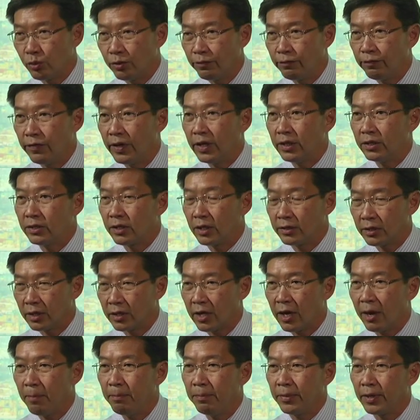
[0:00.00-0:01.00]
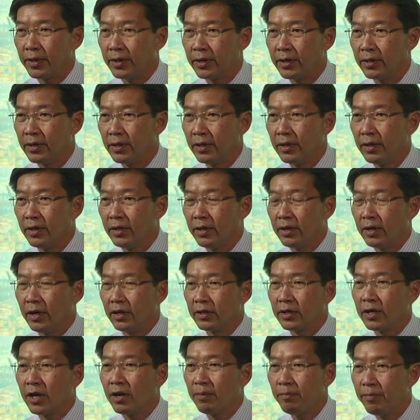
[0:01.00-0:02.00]
we face as a company
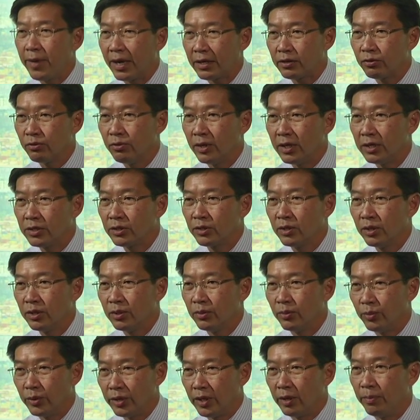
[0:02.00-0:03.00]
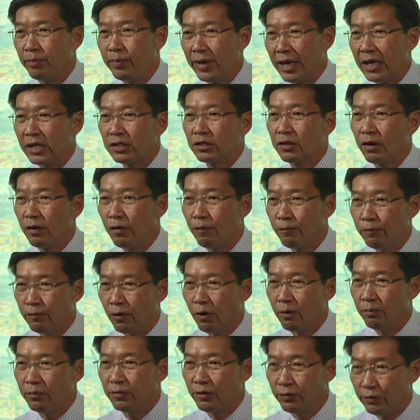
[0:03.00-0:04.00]
and come back to us with their best
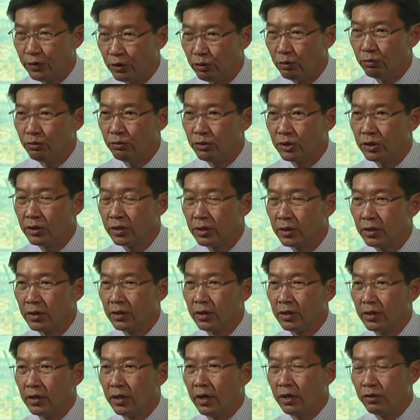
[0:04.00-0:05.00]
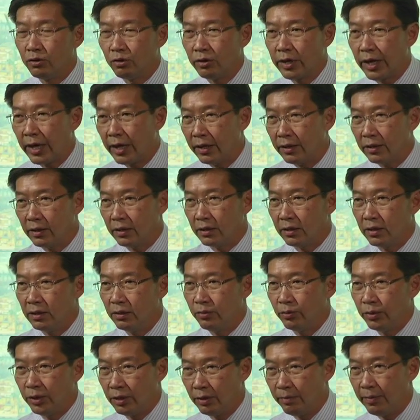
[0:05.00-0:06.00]
formed views. And together
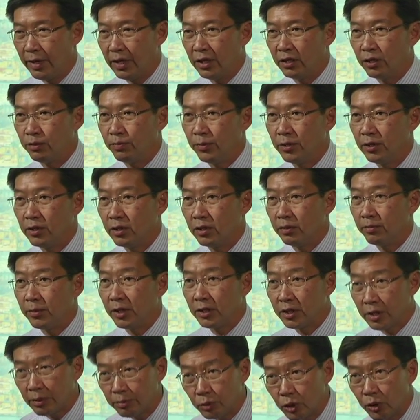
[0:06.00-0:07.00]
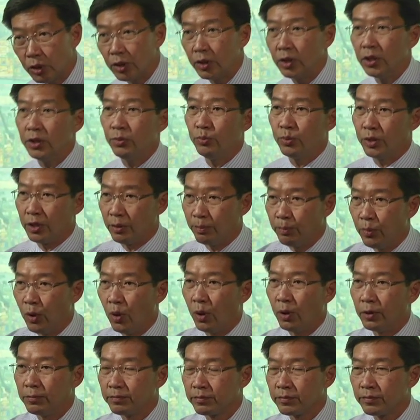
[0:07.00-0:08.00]
with the management team and subsequently with the
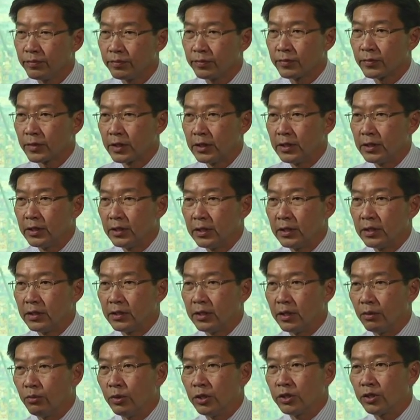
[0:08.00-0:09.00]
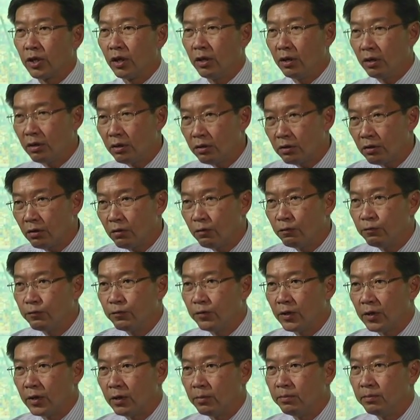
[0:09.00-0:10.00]
board, there was a lot
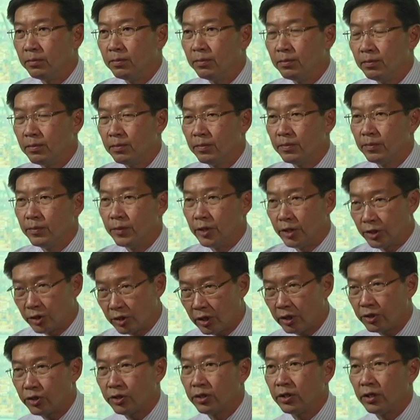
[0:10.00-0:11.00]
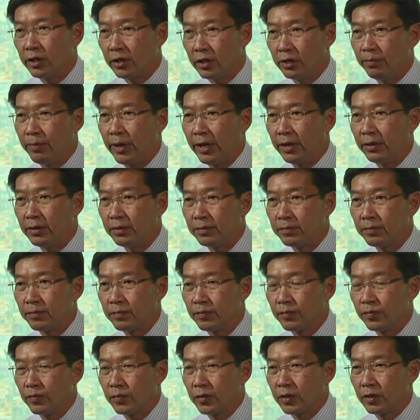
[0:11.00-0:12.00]
of discussion and debate
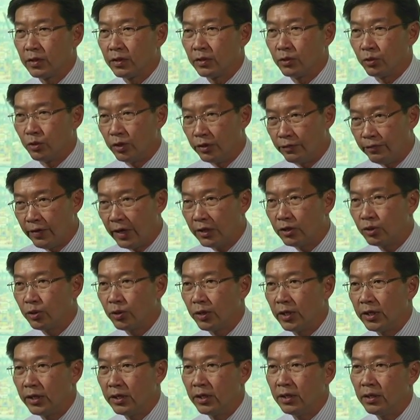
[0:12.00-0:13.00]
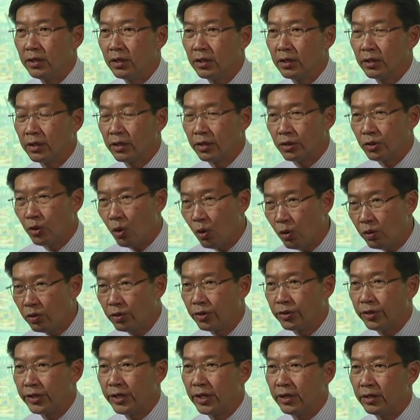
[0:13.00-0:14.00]
to eventually
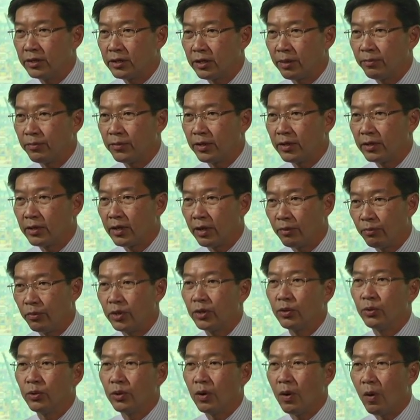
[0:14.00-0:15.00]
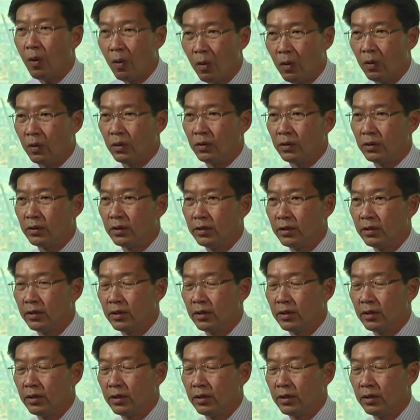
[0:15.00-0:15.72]
co-create something that we could all